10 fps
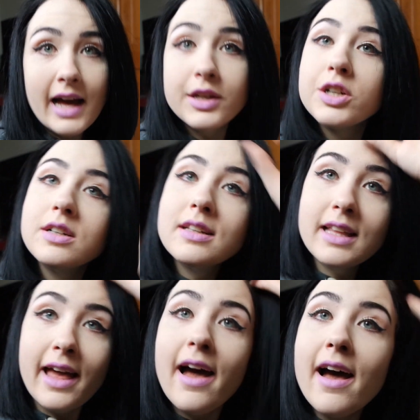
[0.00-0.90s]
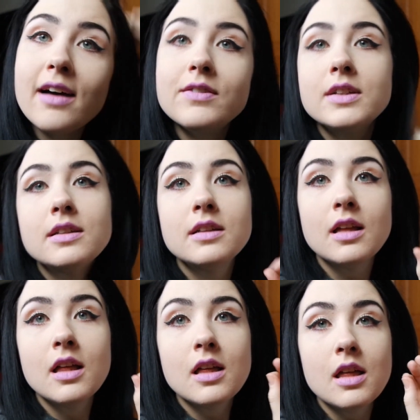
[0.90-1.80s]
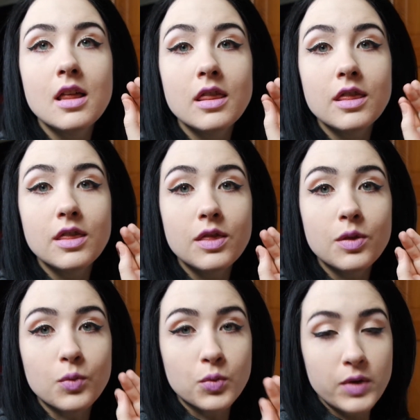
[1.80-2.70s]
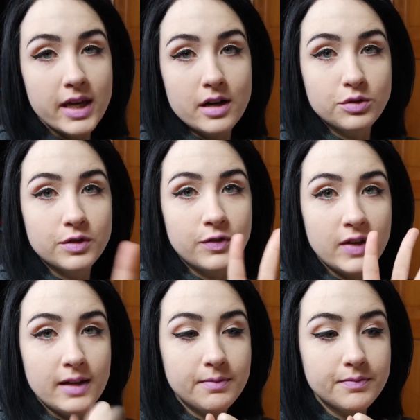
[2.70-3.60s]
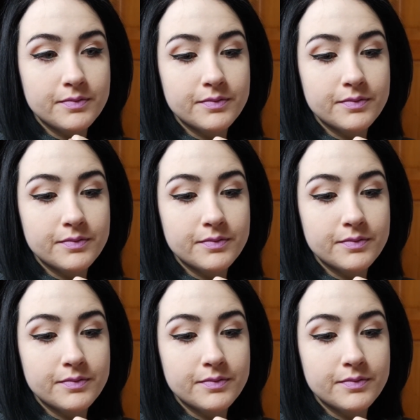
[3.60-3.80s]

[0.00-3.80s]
I currently have 300 feet